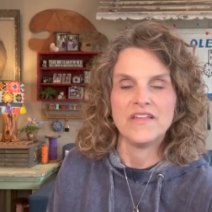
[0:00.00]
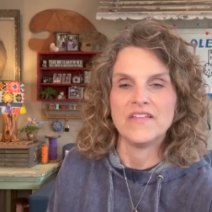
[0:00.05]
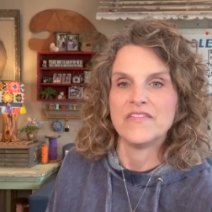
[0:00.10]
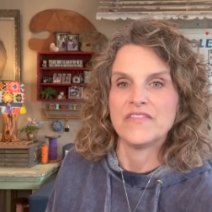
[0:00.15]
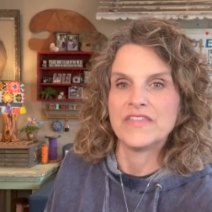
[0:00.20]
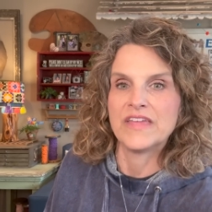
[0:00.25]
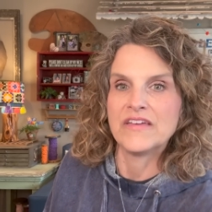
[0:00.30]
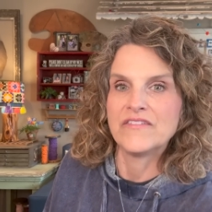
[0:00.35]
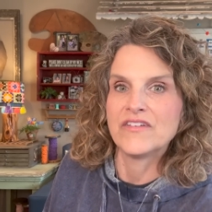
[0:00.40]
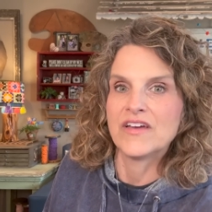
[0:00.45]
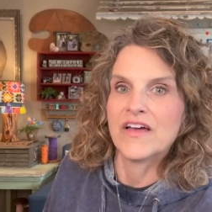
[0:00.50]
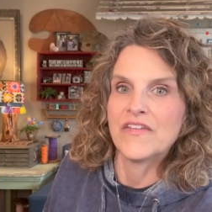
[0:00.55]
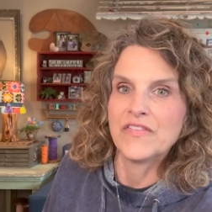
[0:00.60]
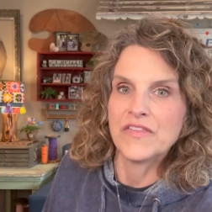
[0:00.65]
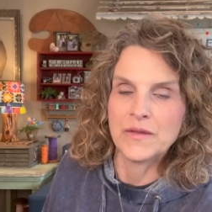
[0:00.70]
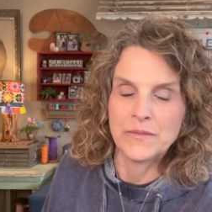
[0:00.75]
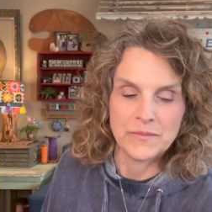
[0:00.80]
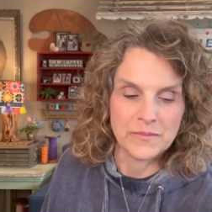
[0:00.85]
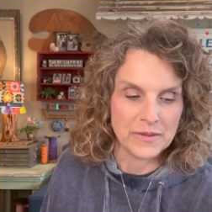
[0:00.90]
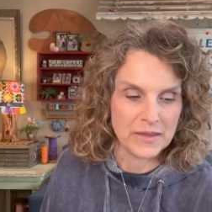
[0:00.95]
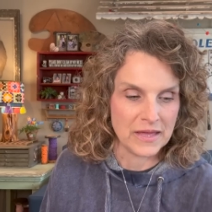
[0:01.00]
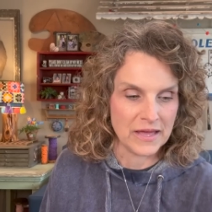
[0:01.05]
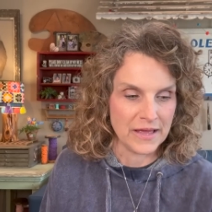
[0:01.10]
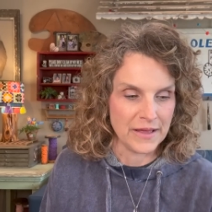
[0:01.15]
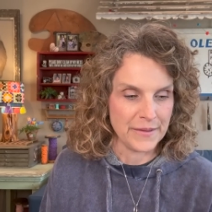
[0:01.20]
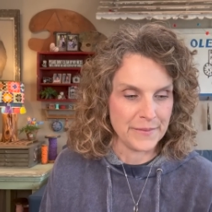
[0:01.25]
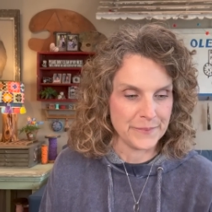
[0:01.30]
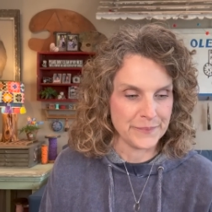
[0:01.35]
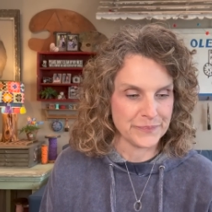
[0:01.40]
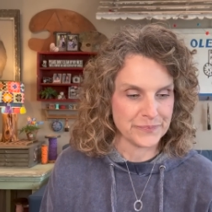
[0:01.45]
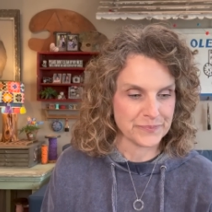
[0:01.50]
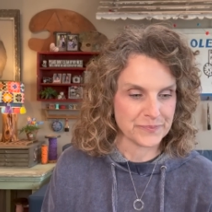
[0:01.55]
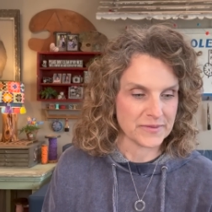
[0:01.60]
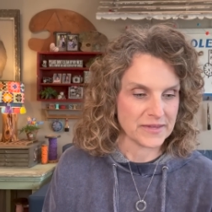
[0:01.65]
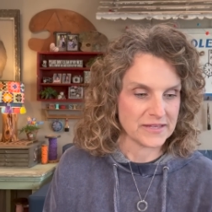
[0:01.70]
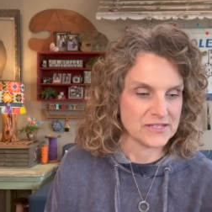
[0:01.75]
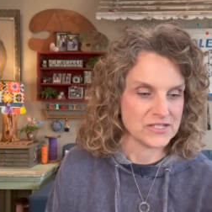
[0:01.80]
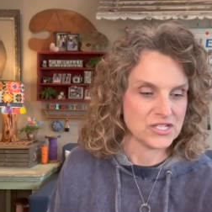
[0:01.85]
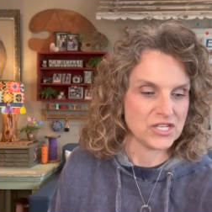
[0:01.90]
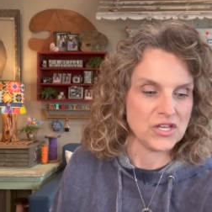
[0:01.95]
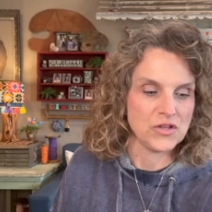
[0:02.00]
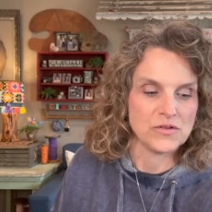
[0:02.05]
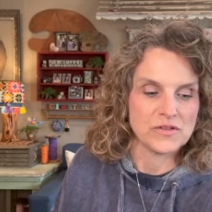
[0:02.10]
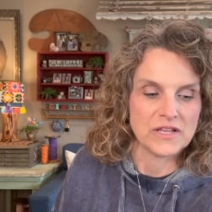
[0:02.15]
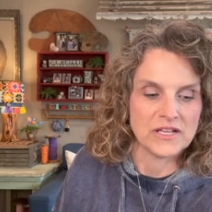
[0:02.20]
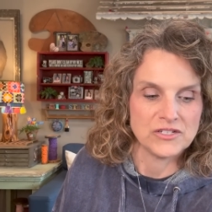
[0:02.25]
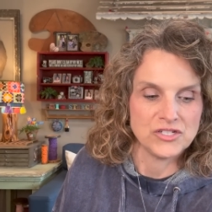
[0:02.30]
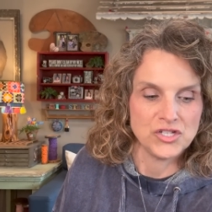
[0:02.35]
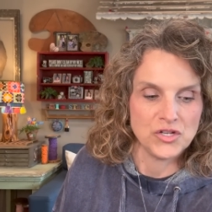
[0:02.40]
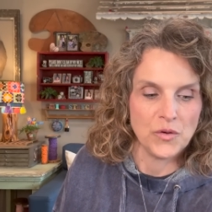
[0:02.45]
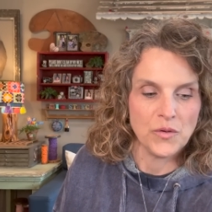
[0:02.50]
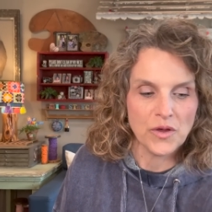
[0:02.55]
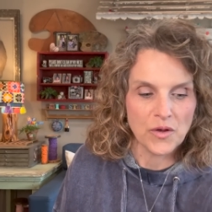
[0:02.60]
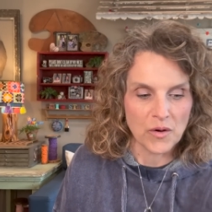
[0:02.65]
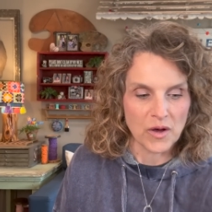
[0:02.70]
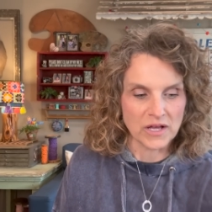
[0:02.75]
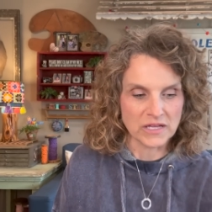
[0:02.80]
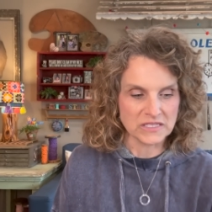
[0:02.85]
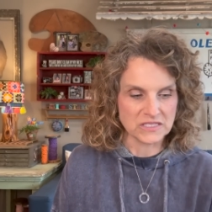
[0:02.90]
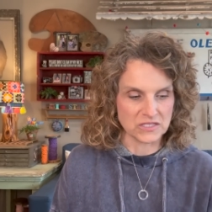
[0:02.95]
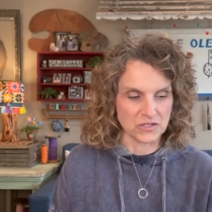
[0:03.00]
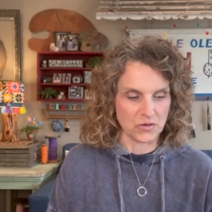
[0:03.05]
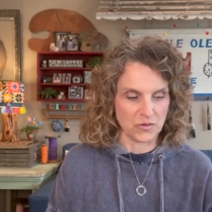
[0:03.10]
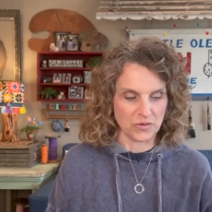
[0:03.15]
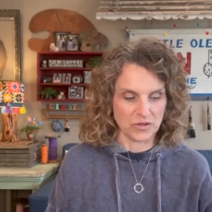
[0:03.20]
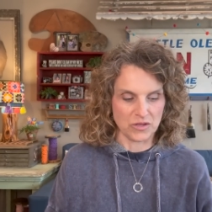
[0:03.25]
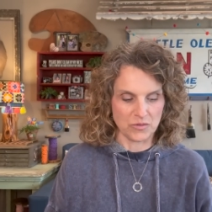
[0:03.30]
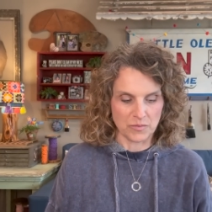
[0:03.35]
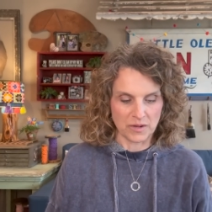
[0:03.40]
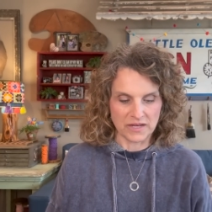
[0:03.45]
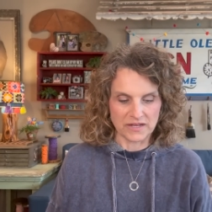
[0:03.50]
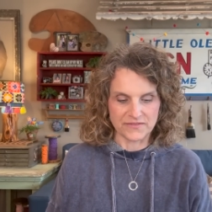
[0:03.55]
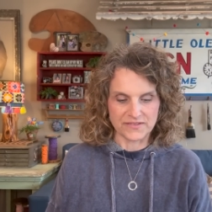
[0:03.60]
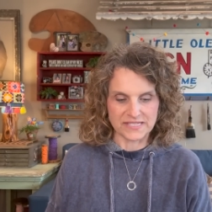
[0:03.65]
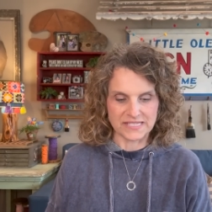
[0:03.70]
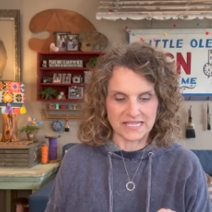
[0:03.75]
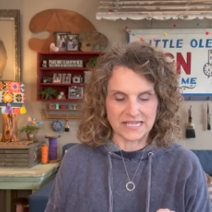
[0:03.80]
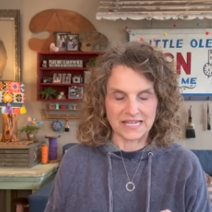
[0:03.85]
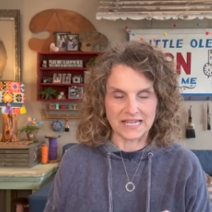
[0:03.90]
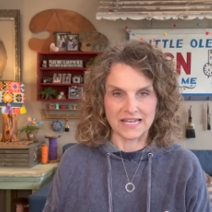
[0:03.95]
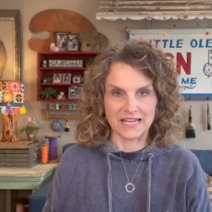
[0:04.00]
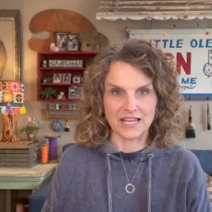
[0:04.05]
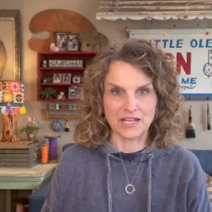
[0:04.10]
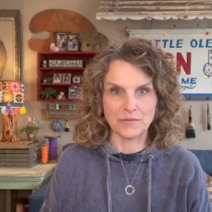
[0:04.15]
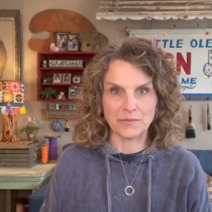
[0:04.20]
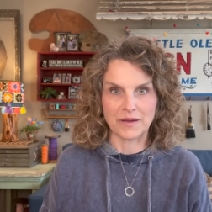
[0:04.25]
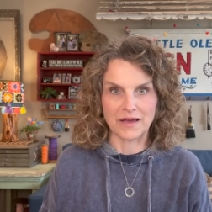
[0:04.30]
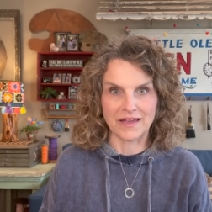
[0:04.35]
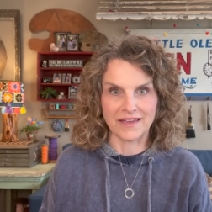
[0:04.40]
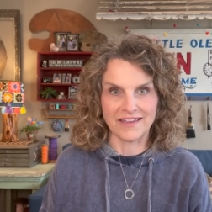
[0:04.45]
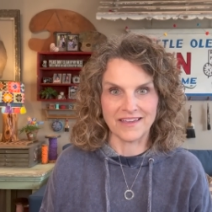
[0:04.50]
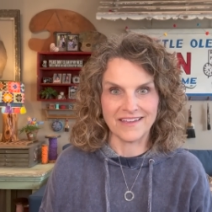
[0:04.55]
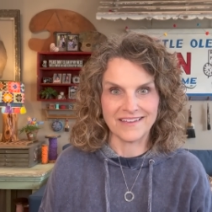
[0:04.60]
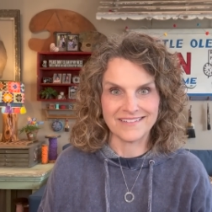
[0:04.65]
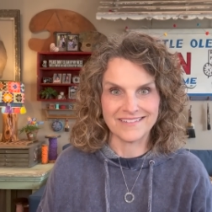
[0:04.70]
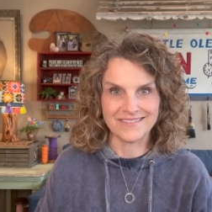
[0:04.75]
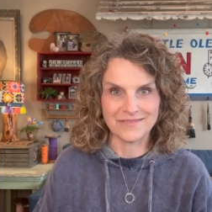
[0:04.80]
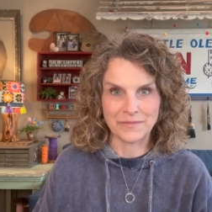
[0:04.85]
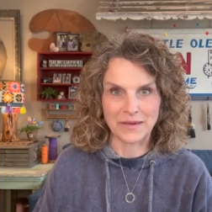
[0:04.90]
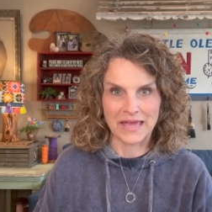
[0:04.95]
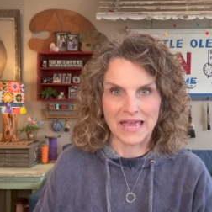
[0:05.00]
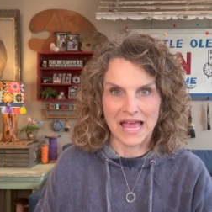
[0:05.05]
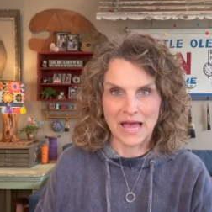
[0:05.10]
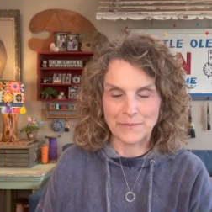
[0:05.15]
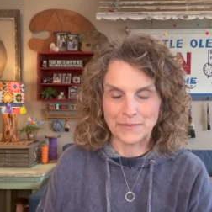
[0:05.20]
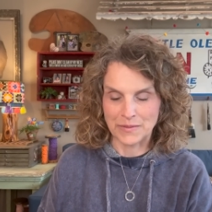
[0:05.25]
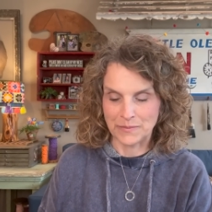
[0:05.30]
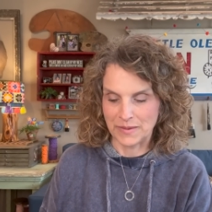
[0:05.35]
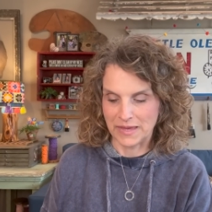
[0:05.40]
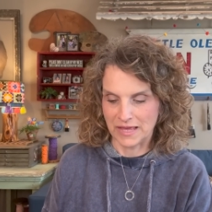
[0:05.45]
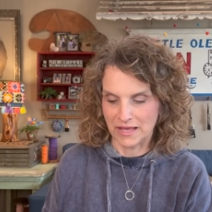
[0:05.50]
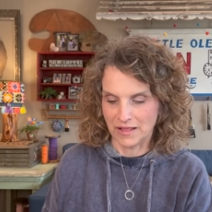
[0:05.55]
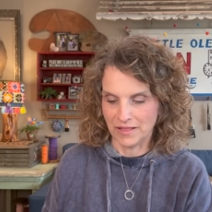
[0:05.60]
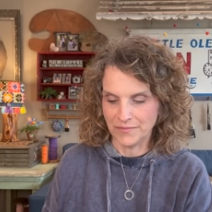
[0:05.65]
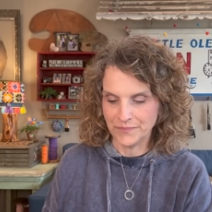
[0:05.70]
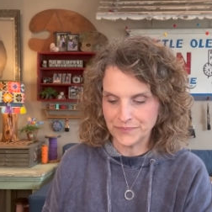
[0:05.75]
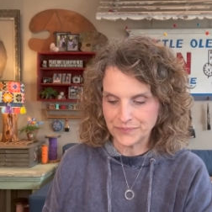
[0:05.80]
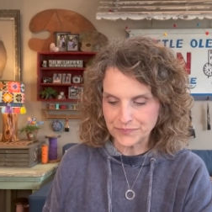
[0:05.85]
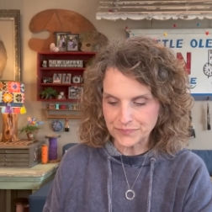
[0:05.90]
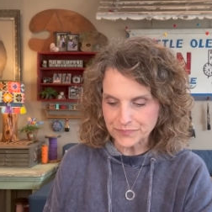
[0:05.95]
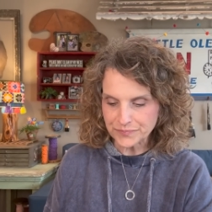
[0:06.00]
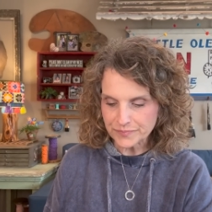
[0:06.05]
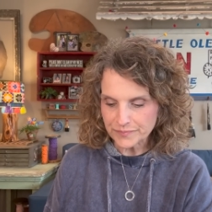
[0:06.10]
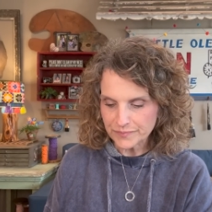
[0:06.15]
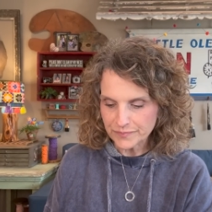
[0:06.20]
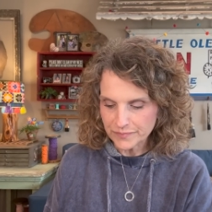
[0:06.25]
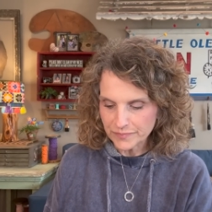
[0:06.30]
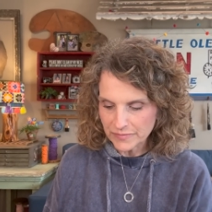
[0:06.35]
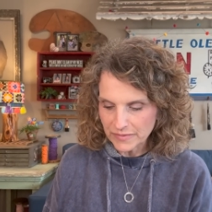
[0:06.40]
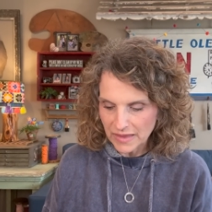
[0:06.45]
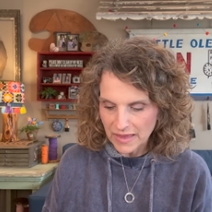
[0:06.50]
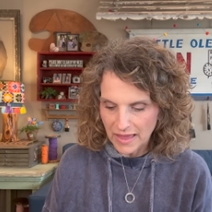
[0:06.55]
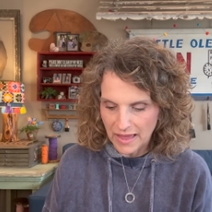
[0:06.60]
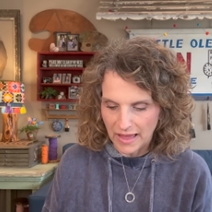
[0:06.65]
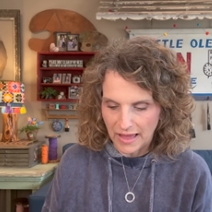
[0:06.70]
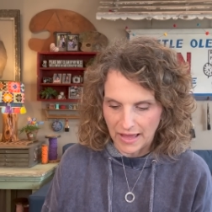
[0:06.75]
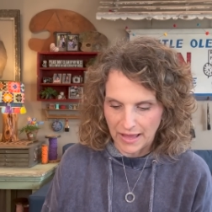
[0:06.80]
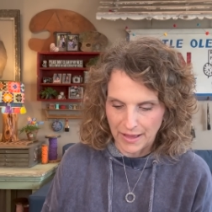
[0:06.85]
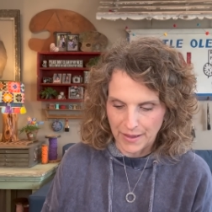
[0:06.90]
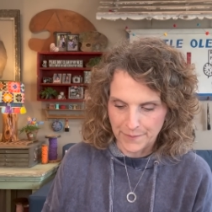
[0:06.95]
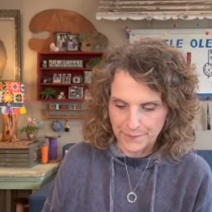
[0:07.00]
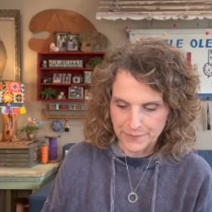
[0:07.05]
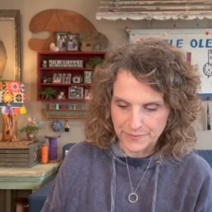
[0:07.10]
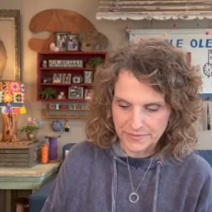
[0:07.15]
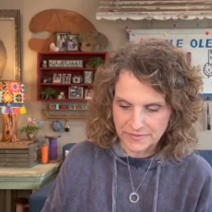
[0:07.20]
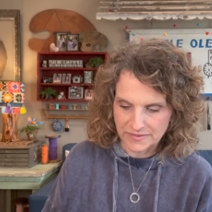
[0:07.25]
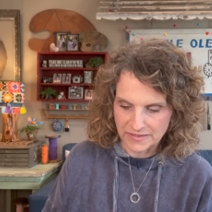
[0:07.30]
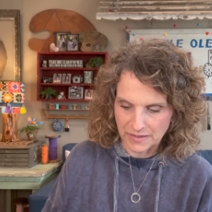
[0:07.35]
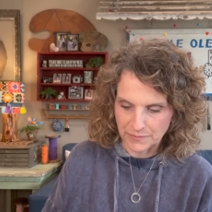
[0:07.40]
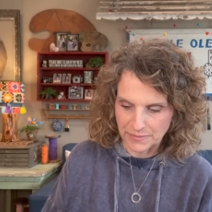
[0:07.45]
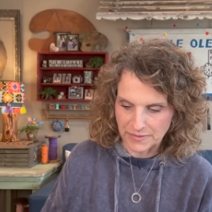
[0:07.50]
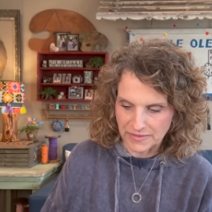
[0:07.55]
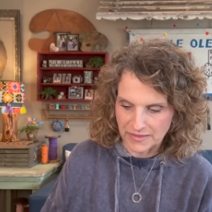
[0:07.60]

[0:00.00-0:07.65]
they've got them to use. I'll show you also, you might have seen it in my Happy Mail segment